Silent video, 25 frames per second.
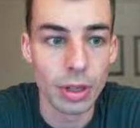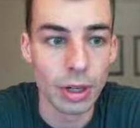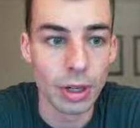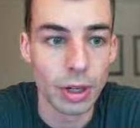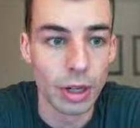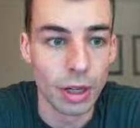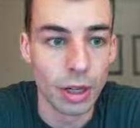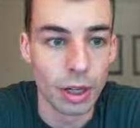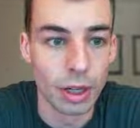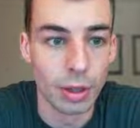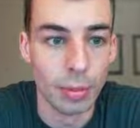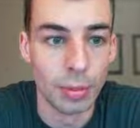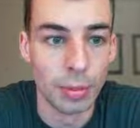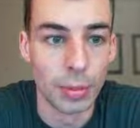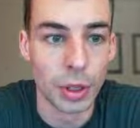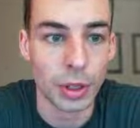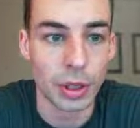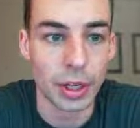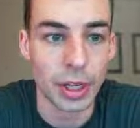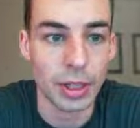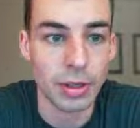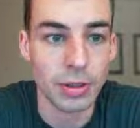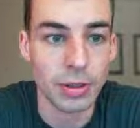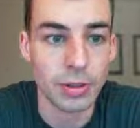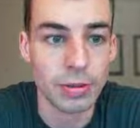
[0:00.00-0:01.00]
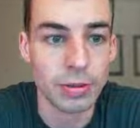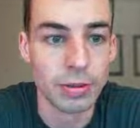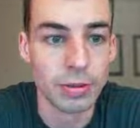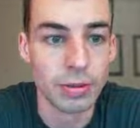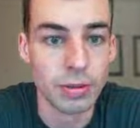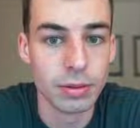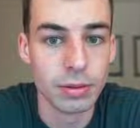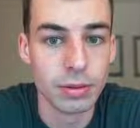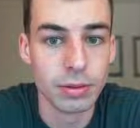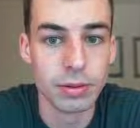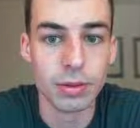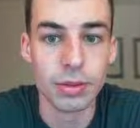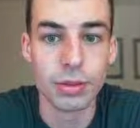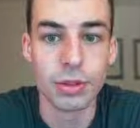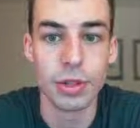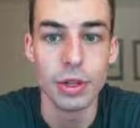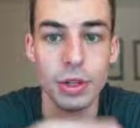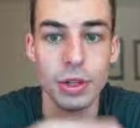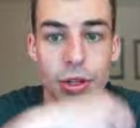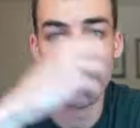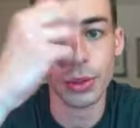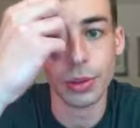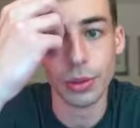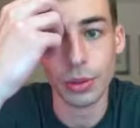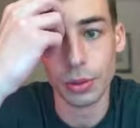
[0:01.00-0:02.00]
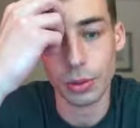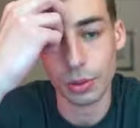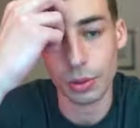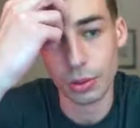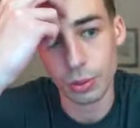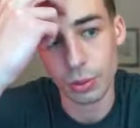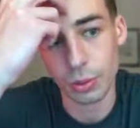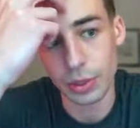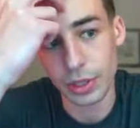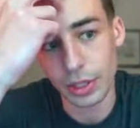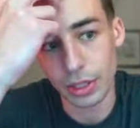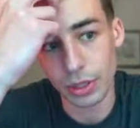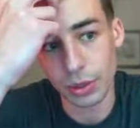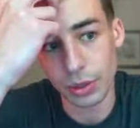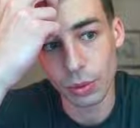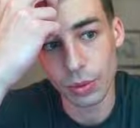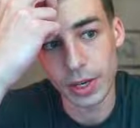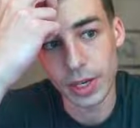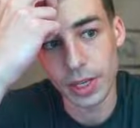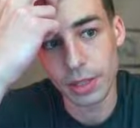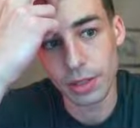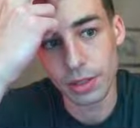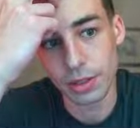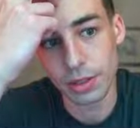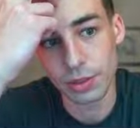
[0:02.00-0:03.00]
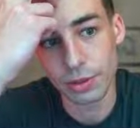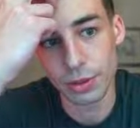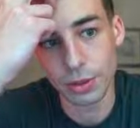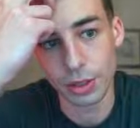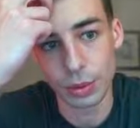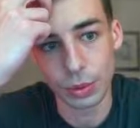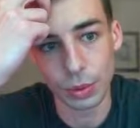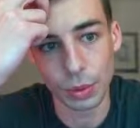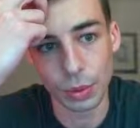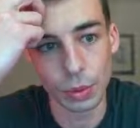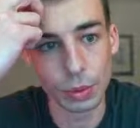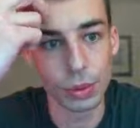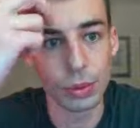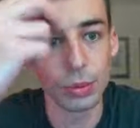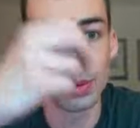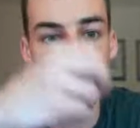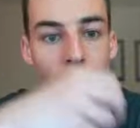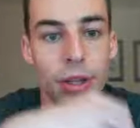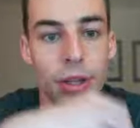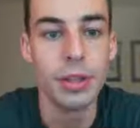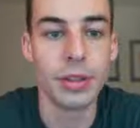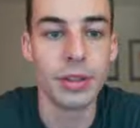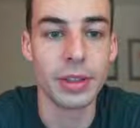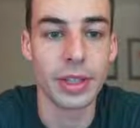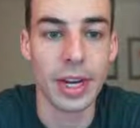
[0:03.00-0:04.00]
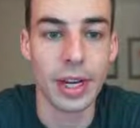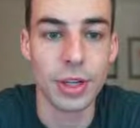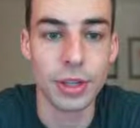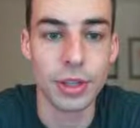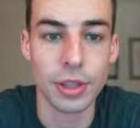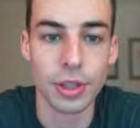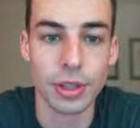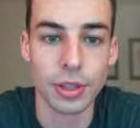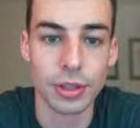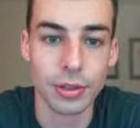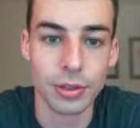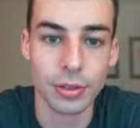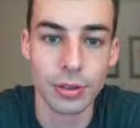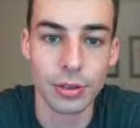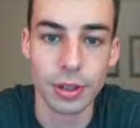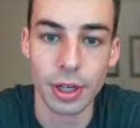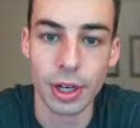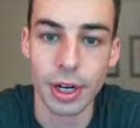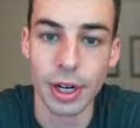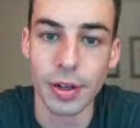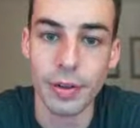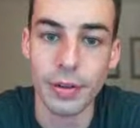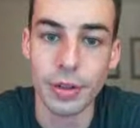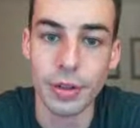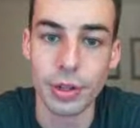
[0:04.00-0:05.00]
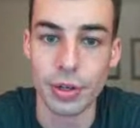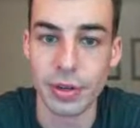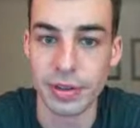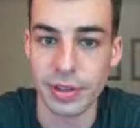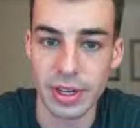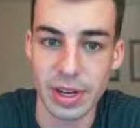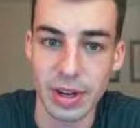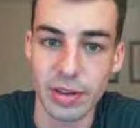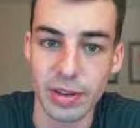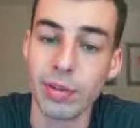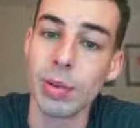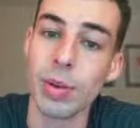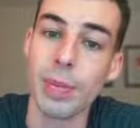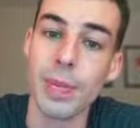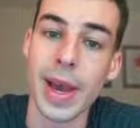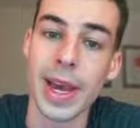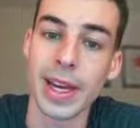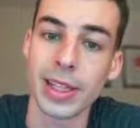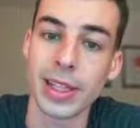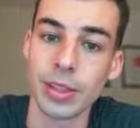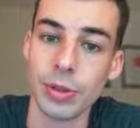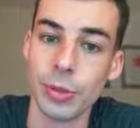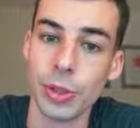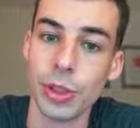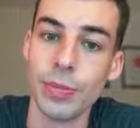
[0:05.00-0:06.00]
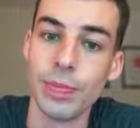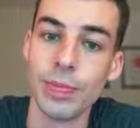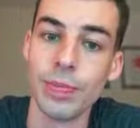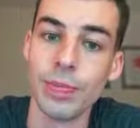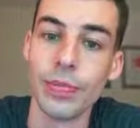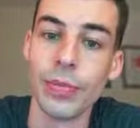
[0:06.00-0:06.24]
Okay. So we can erase string 111, gotcha. All right, so it doesn't have to be maximal.